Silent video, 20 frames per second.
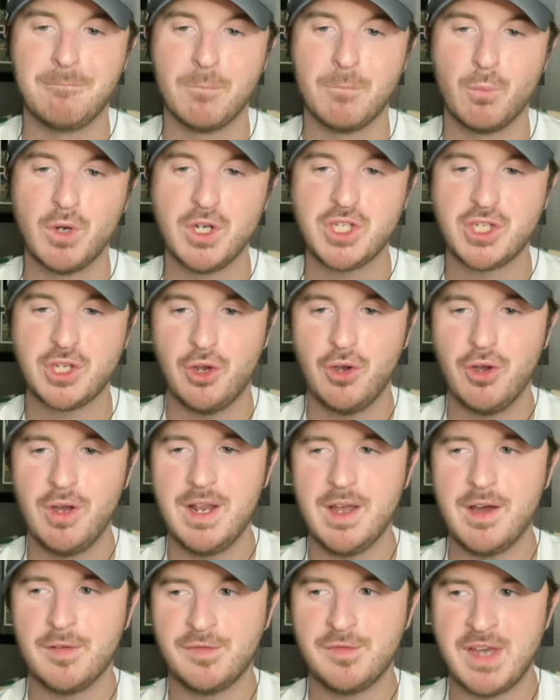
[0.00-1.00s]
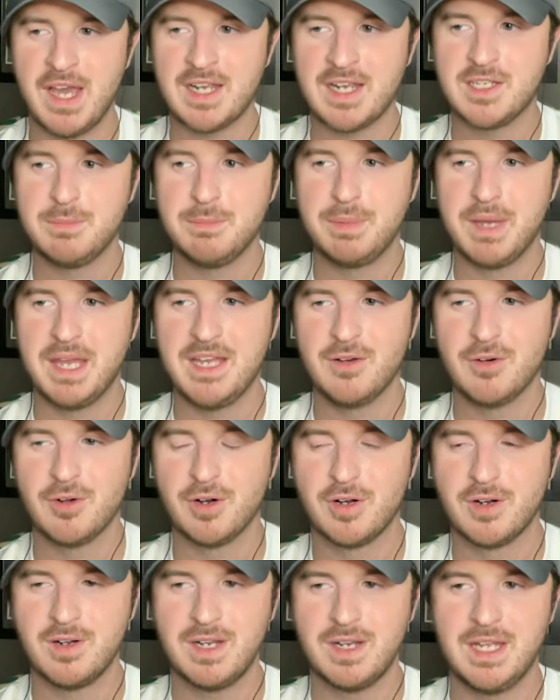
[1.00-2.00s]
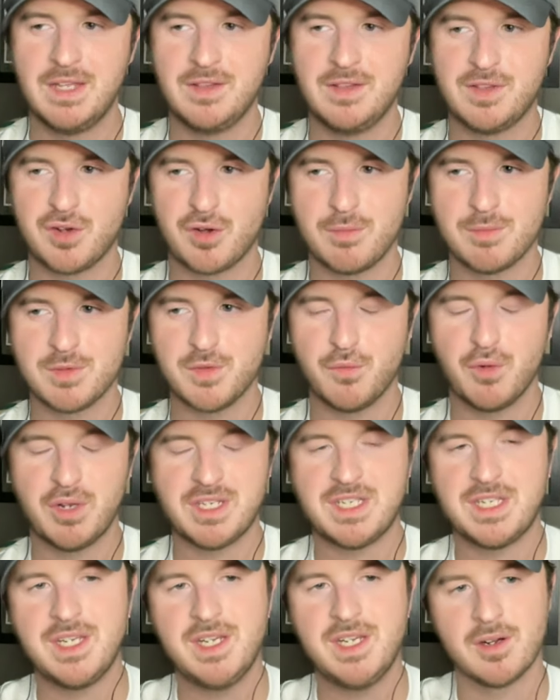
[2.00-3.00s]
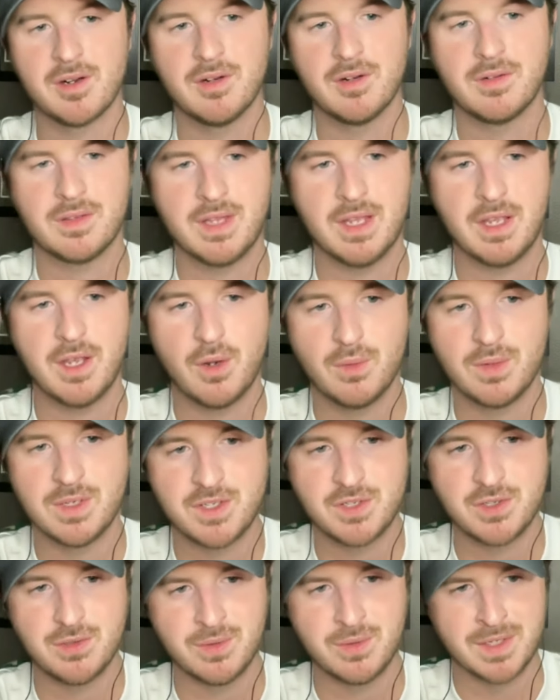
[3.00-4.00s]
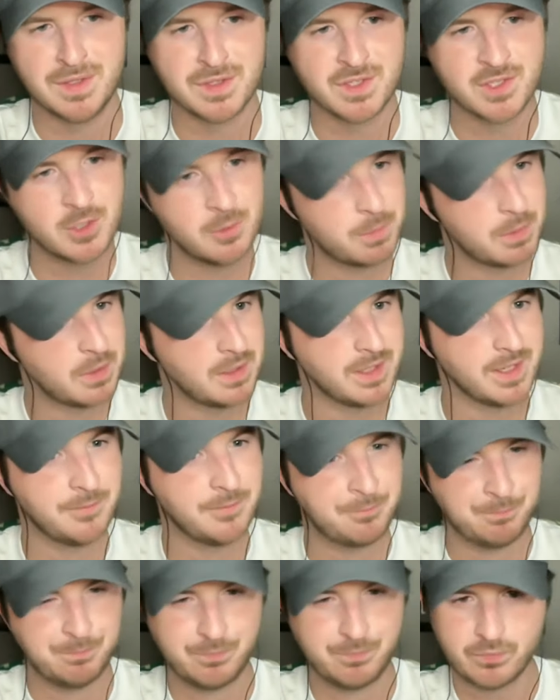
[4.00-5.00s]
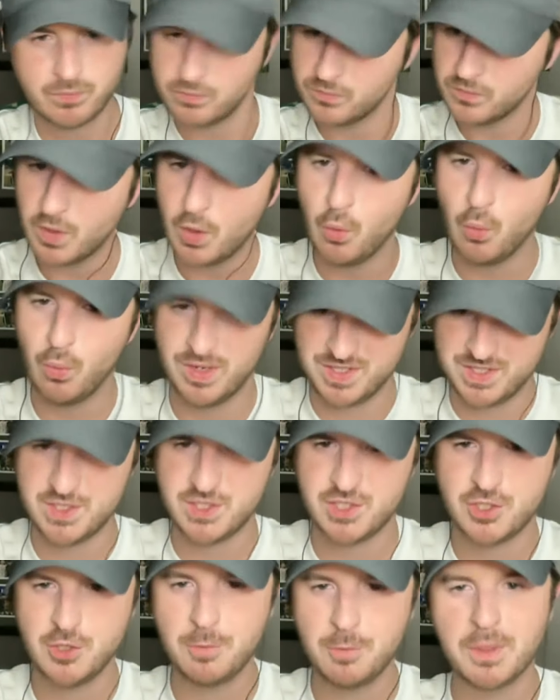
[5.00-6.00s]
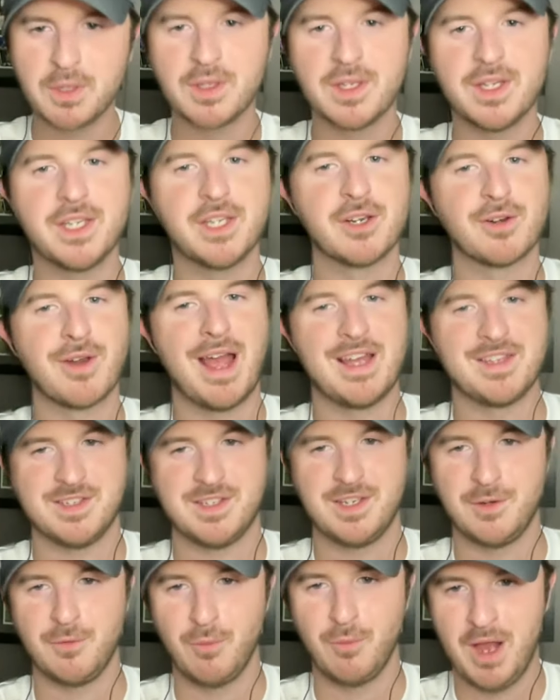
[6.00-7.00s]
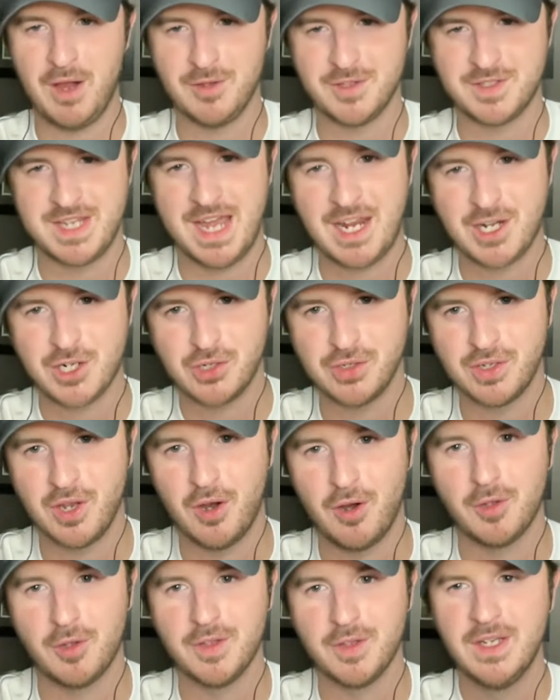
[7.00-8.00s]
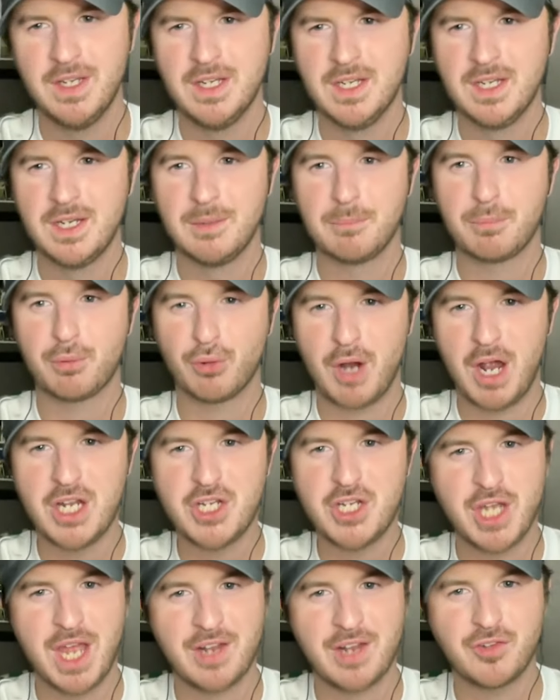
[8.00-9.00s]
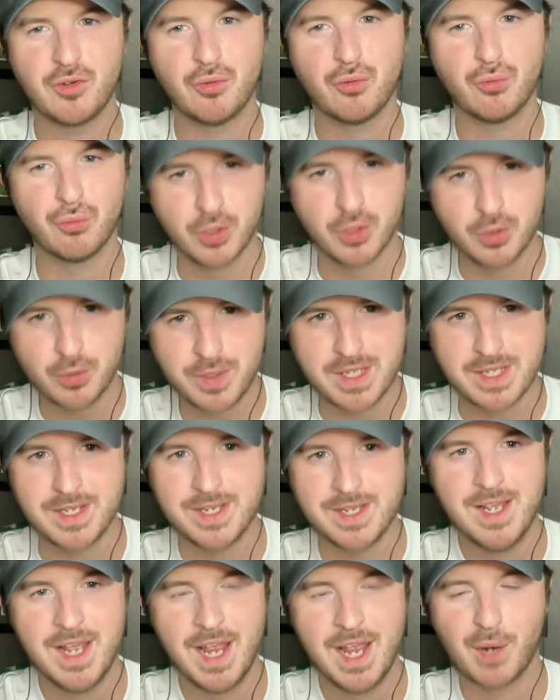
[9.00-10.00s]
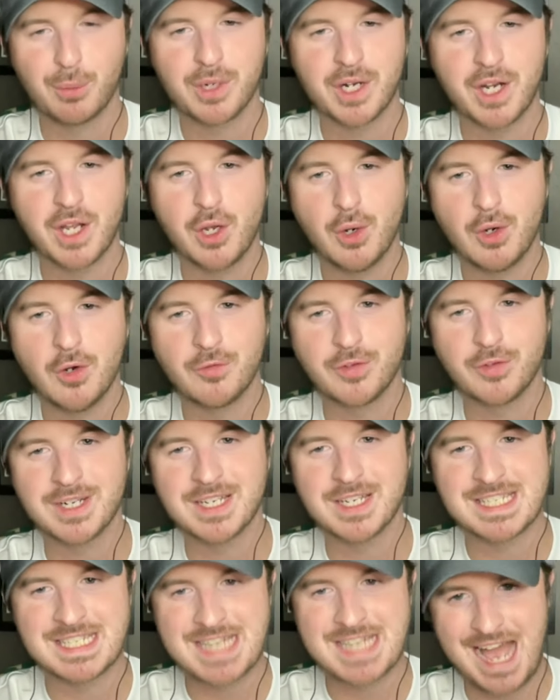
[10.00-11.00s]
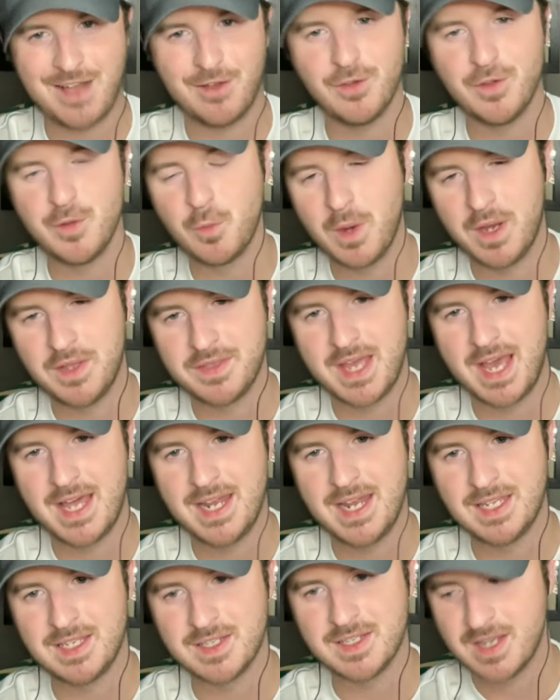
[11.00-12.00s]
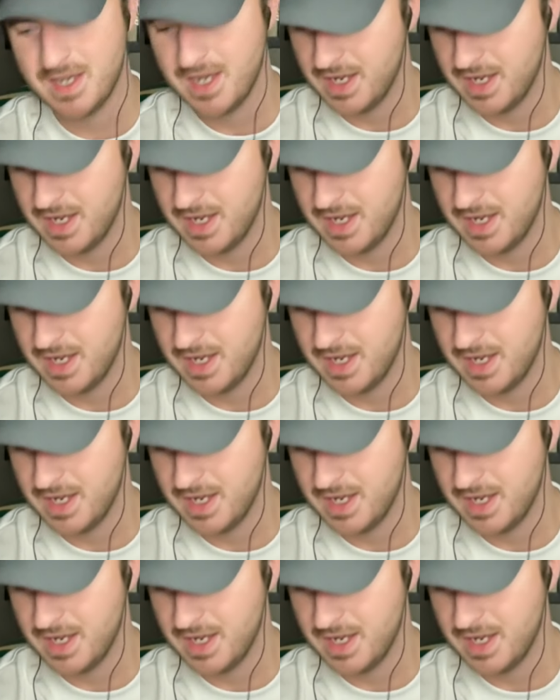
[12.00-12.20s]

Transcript: which could affect Baylor in terms of what tier they go into in the Super League. What's the Super League, you're asking? Well, it's actually called Project Rudy, and we're going to go over exactly what that is